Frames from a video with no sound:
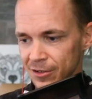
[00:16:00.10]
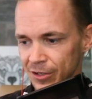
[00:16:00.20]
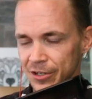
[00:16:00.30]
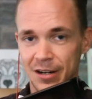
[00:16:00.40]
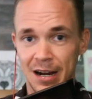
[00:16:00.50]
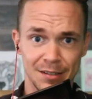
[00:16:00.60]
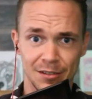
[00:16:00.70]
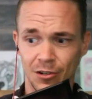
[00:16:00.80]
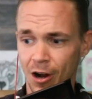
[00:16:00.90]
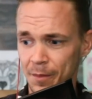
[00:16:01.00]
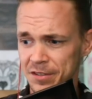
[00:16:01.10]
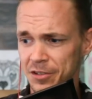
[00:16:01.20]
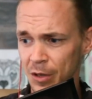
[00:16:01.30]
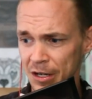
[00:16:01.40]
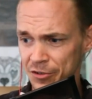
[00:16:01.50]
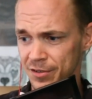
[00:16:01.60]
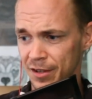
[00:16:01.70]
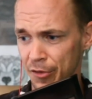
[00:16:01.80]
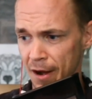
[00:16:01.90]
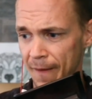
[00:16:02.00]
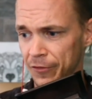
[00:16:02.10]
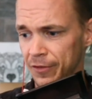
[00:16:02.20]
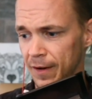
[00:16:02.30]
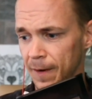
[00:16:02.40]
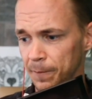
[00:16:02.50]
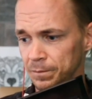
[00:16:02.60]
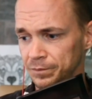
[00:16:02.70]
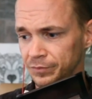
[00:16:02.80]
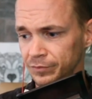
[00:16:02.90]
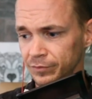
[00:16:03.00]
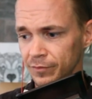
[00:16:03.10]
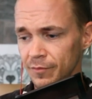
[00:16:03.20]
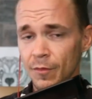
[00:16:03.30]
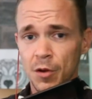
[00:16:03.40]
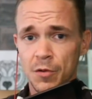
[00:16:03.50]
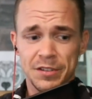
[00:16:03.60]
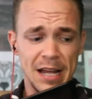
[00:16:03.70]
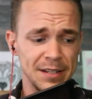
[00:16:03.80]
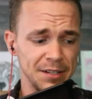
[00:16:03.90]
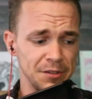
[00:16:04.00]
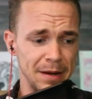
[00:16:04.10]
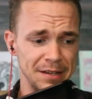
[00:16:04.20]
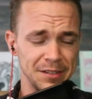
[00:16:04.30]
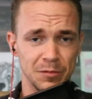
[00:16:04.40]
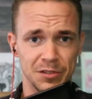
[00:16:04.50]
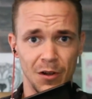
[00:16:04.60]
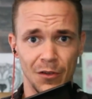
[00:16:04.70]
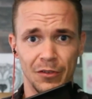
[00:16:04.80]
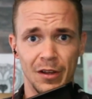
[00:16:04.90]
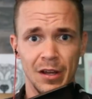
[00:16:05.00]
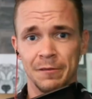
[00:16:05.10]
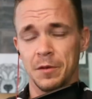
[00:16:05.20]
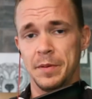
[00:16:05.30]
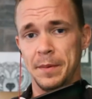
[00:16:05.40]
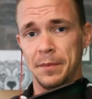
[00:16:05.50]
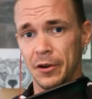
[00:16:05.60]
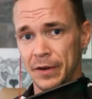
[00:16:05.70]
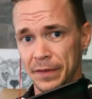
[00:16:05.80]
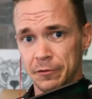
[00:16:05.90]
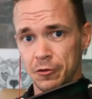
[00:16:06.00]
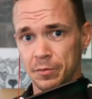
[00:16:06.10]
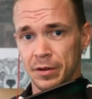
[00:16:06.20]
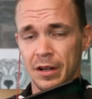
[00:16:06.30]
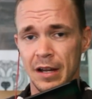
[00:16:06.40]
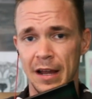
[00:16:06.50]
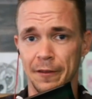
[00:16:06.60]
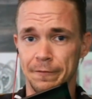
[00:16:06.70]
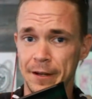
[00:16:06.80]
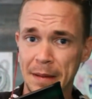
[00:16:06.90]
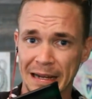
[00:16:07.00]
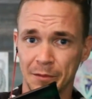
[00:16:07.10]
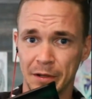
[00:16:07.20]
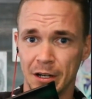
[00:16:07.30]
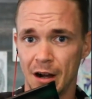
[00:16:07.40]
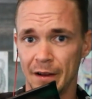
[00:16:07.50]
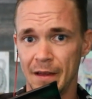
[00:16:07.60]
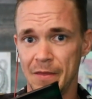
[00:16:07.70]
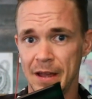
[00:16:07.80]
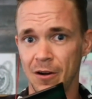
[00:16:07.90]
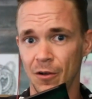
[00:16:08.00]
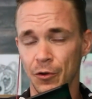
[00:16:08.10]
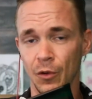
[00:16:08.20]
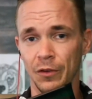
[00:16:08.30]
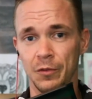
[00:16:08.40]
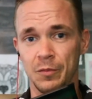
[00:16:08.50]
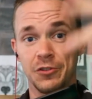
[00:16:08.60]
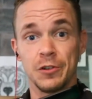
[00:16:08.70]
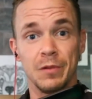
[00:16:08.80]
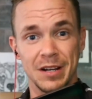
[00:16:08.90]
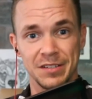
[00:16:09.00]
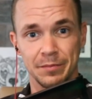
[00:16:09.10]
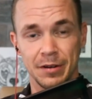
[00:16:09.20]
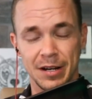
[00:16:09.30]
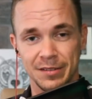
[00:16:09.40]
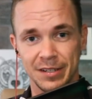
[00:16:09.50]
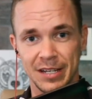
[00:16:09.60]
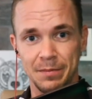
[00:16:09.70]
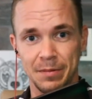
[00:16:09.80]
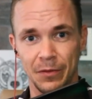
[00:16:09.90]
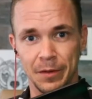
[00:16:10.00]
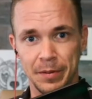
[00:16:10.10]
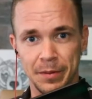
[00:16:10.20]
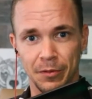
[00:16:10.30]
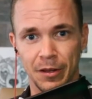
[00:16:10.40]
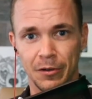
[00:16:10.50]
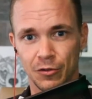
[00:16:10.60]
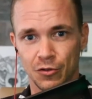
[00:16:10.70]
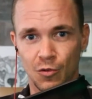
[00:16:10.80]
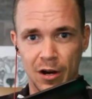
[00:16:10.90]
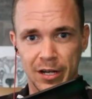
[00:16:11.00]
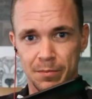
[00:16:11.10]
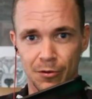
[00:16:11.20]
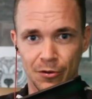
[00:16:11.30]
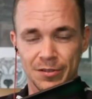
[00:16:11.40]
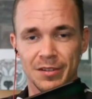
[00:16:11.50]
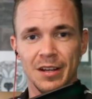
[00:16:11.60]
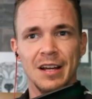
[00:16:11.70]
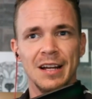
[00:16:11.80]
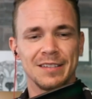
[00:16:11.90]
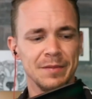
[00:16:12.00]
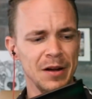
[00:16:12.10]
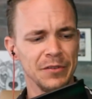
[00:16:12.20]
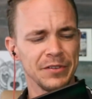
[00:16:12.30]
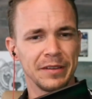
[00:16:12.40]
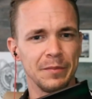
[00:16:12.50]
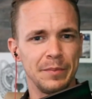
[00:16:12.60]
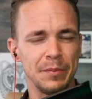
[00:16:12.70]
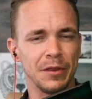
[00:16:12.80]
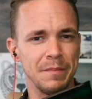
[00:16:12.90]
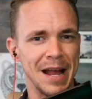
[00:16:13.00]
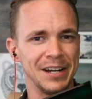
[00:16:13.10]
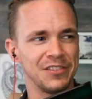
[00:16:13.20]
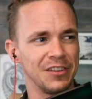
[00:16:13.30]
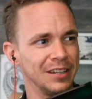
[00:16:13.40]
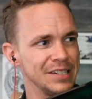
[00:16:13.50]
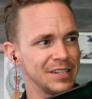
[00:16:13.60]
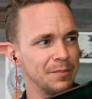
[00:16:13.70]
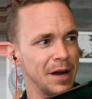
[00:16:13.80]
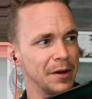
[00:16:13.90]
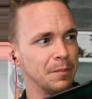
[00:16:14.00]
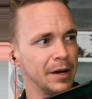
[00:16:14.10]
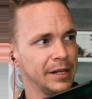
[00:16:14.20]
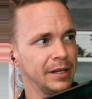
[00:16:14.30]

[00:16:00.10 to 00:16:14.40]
your guys' comments and questions and thoughts. We've just had such amazing results from the people that are in the group and the feedback that we got, and they all told us that we should raise the price to keep out the people that are squawky birds. Somehow it's like the people that manage the least amount of money